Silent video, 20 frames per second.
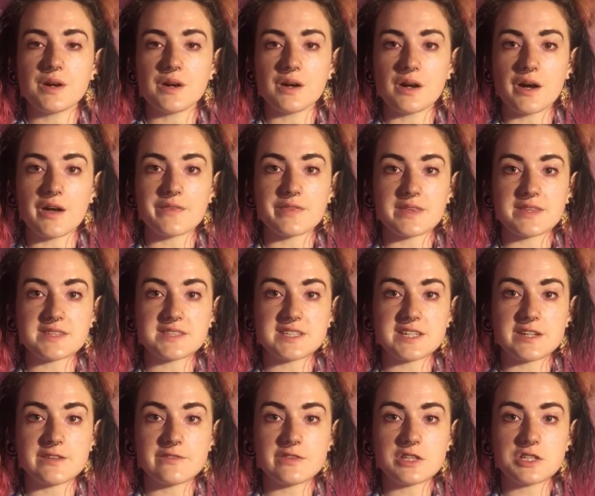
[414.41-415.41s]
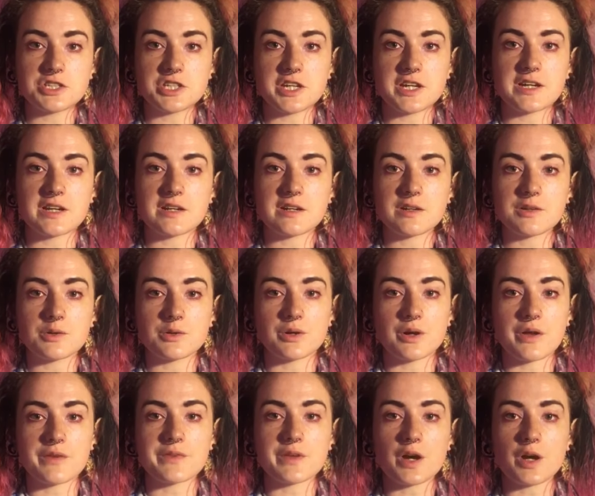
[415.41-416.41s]
on the seat of the chair, or
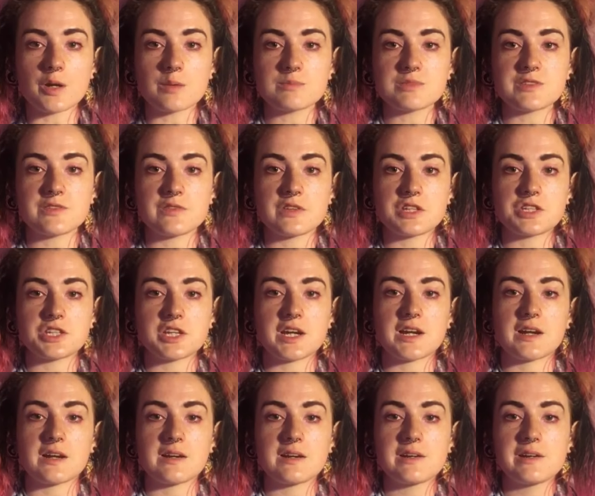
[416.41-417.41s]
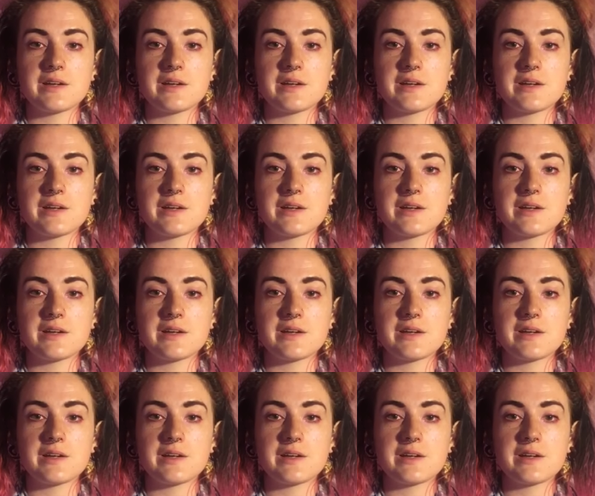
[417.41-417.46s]
on the arms of the chair,